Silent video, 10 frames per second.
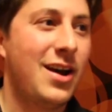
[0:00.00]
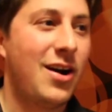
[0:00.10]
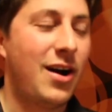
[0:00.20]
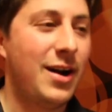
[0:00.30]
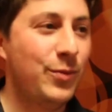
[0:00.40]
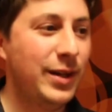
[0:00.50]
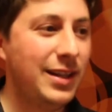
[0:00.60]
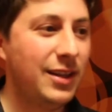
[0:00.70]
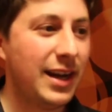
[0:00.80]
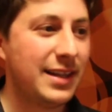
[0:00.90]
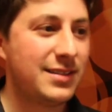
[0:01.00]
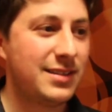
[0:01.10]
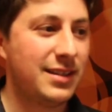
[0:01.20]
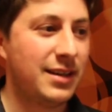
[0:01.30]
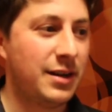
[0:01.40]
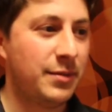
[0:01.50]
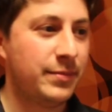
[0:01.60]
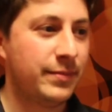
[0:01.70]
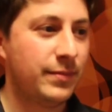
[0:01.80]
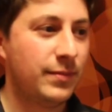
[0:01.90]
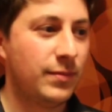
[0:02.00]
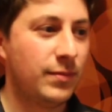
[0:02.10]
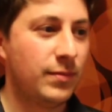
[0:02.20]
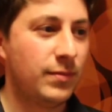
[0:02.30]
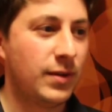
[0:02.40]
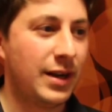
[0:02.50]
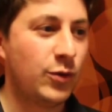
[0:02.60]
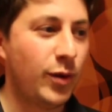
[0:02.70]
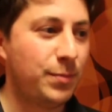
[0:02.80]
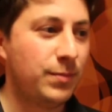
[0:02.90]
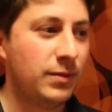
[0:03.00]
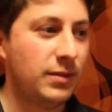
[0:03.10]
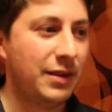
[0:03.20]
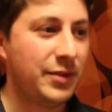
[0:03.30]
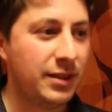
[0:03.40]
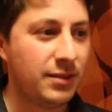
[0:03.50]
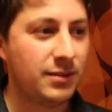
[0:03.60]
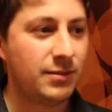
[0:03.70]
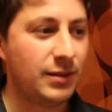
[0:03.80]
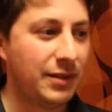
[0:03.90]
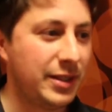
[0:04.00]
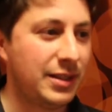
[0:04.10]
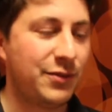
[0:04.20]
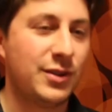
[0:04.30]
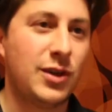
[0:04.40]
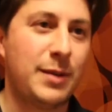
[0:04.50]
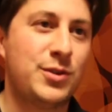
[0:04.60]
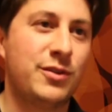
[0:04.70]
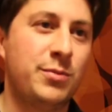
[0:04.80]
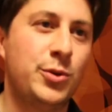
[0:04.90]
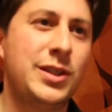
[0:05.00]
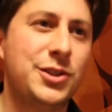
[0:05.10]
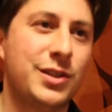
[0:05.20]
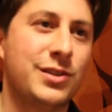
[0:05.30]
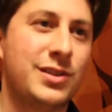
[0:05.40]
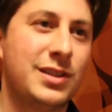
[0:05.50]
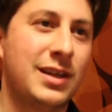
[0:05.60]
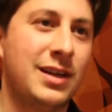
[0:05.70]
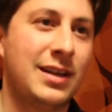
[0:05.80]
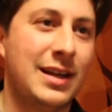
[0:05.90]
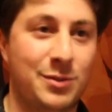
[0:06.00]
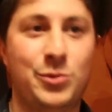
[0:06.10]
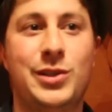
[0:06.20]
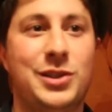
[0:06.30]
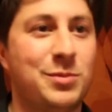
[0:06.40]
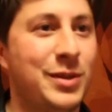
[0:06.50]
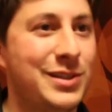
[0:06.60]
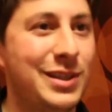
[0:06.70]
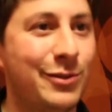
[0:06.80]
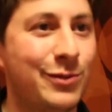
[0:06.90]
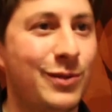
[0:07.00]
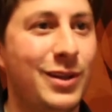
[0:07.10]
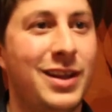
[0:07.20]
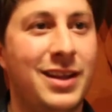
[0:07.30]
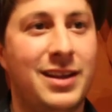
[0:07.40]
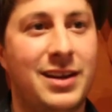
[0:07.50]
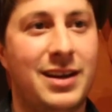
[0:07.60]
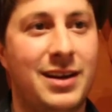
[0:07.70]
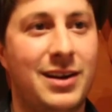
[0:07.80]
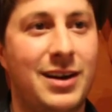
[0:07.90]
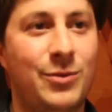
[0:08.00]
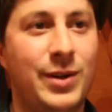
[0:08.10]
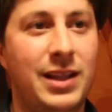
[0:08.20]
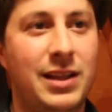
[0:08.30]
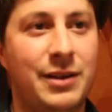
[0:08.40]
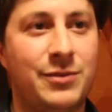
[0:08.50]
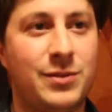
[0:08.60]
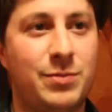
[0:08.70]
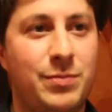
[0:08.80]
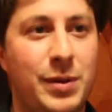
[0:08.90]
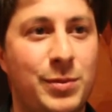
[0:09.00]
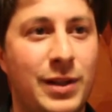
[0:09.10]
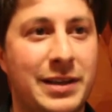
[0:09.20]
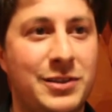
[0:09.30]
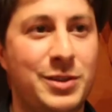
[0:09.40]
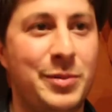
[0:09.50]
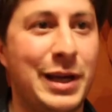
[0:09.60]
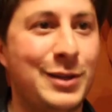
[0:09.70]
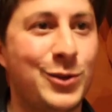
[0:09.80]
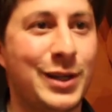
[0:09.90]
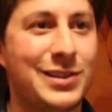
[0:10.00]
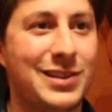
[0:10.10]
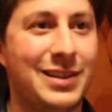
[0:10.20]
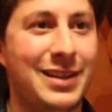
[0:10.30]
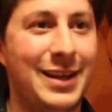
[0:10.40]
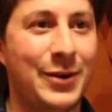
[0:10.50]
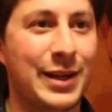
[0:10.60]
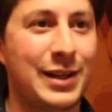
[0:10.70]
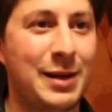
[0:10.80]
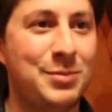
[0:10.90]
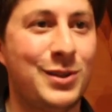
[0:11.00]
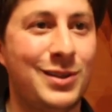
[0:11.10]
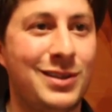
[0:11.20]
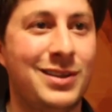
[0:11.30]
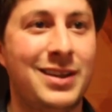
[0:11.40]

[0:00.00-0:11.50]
I really liked... I grew up loving different types of musicians as a musician myself. I really loved people like Jimi Hendrix and Eric Clapton